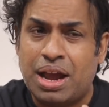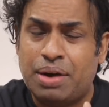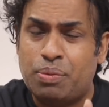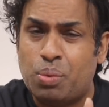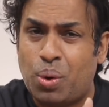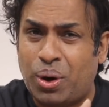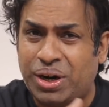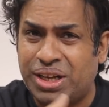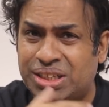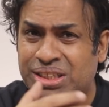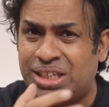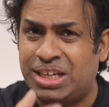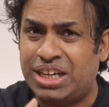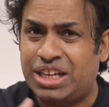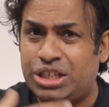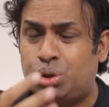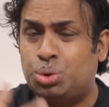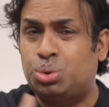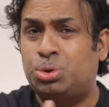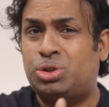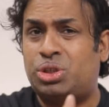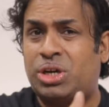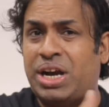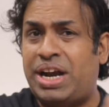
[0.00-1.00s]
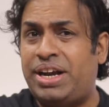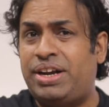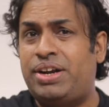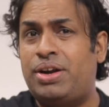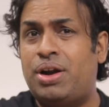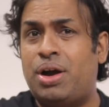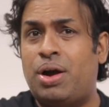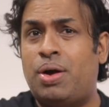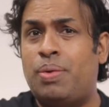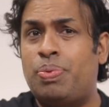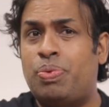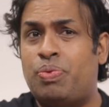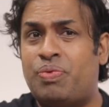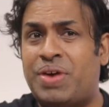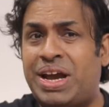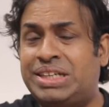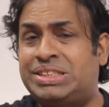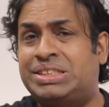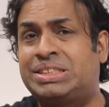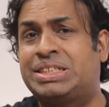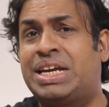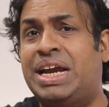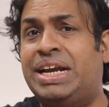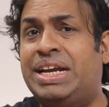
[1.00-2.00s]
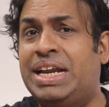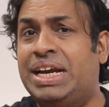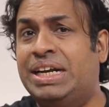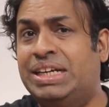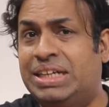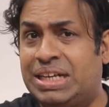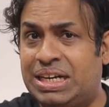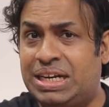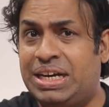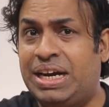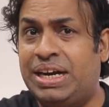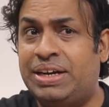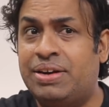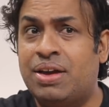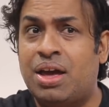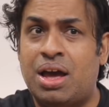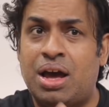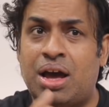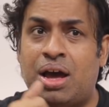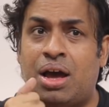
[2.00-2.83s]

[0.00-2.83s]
And what are the issues right now? Why it's getting delayed?